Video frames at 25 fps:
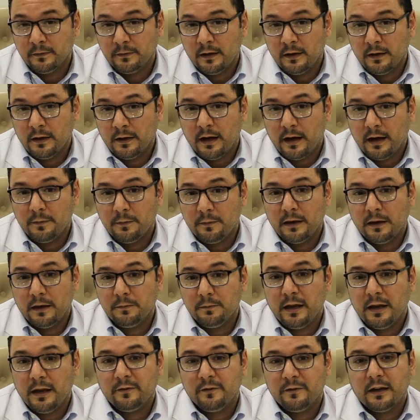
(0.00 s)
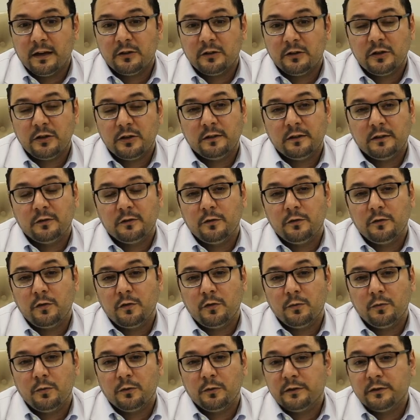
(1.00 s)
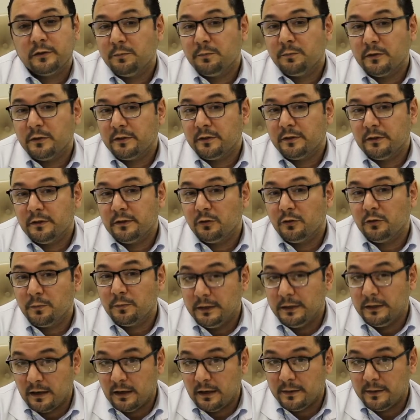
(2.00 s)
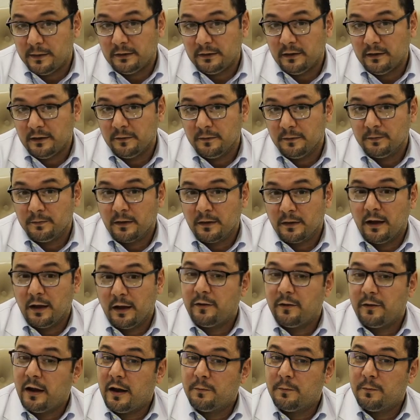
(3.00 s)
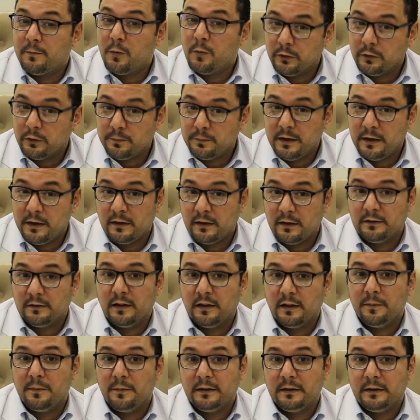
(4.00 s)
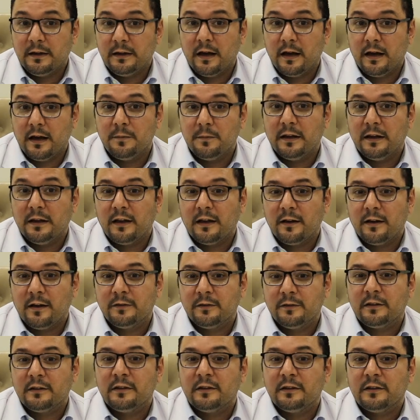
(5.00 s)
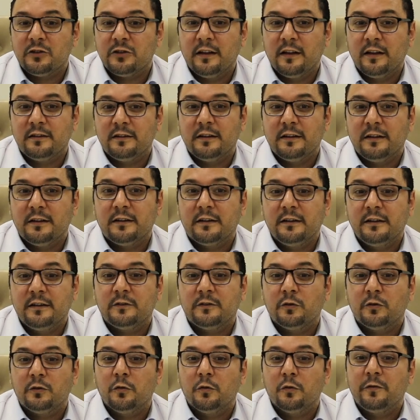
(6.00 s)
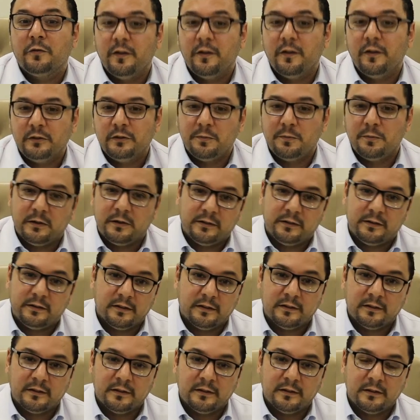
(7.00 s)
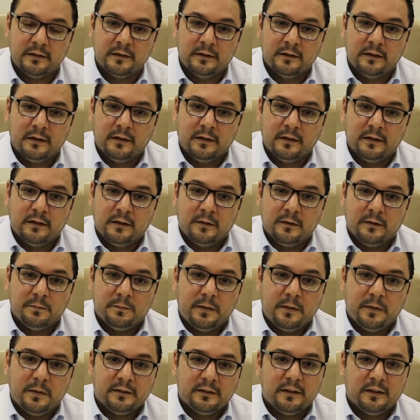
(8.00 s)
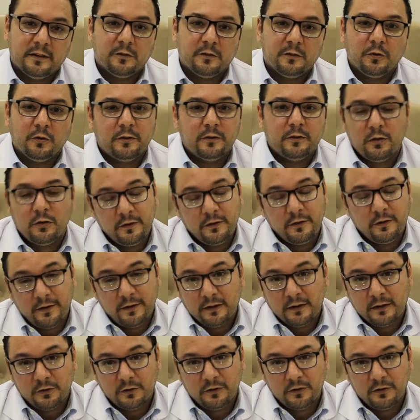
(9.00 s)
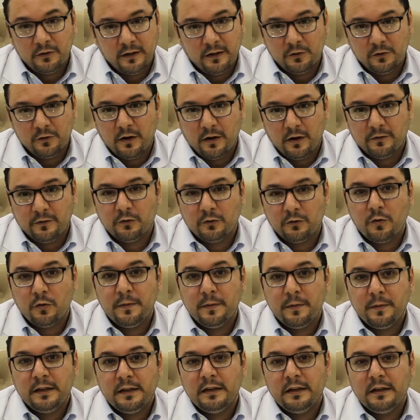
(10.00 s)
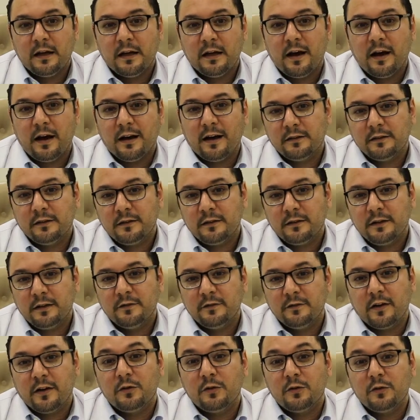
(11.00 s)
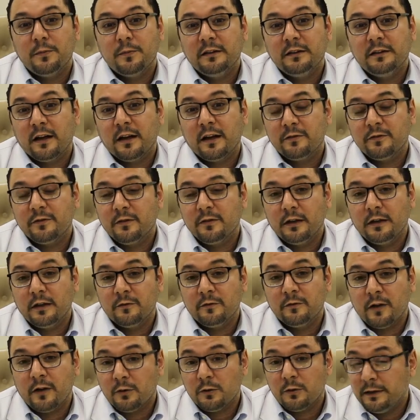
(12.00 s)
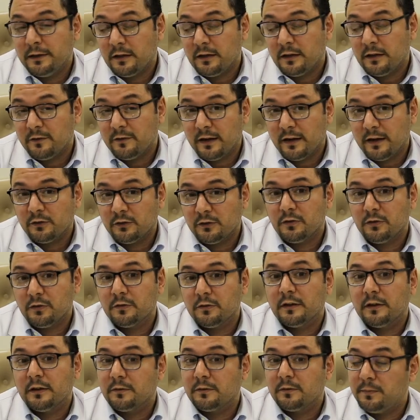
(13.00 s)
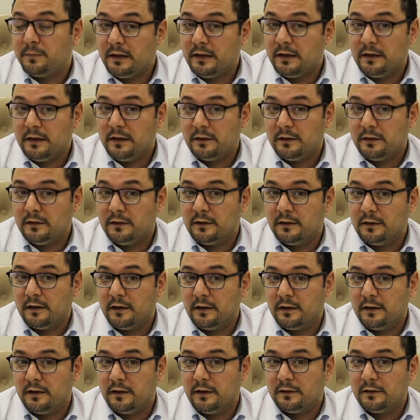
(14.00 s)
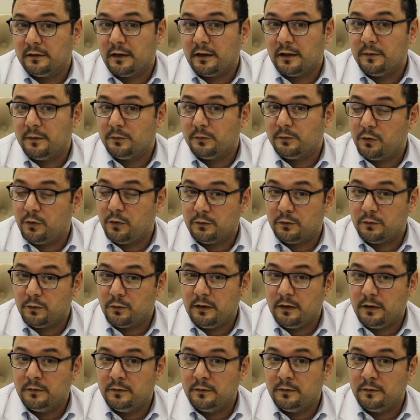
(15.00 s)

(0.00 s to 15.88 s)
I might be having a chance of almost 10% to be diabetic. If I have both parents diabetic, I might have this chance increased to 50%. But it's not the only factor. I do have so many other environmental factors that play in type 2 as well.